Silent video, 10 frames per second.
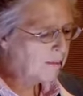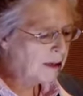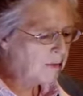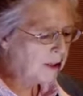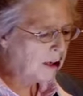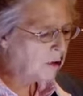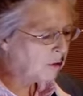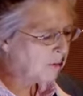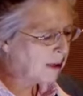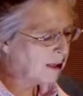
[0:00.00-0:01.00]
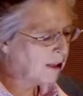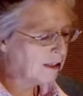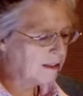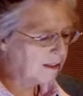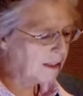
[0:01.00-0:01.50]
Malvina
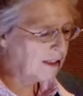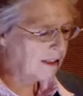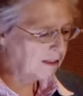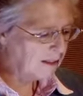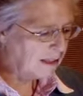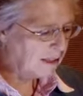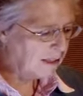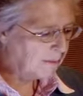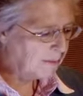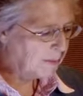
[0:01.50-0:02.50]
Hoffman said then.